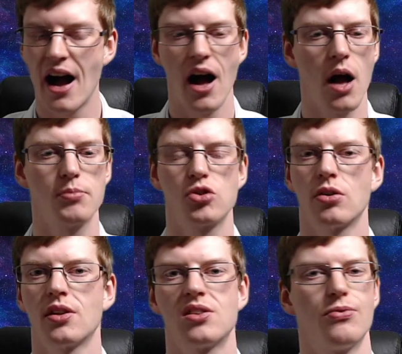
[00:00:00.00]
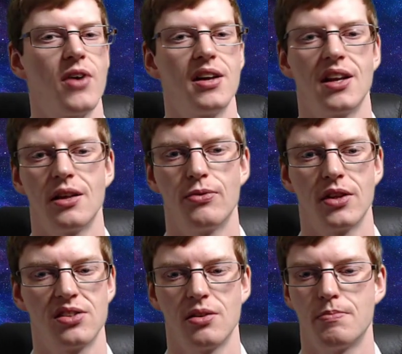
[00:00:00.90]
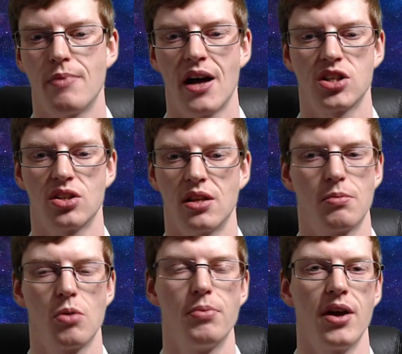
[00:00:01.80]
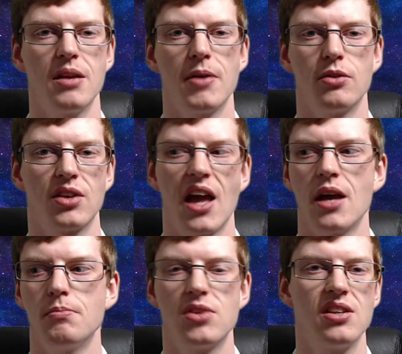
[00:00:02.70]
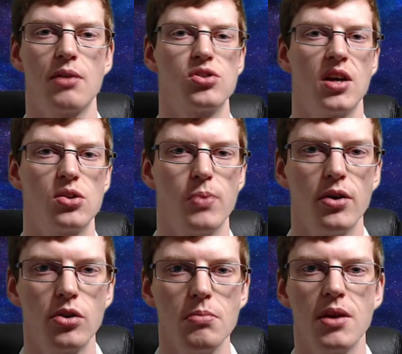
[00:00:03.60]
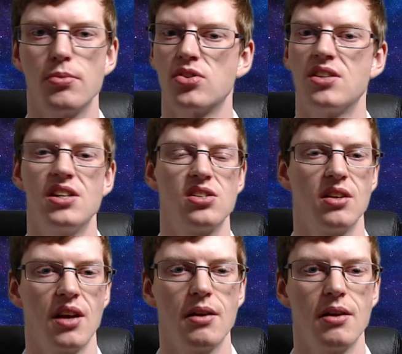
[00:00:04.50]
I'm struggling to find anything to actually complain about. The game didn't outstay its welcome. It was a decent...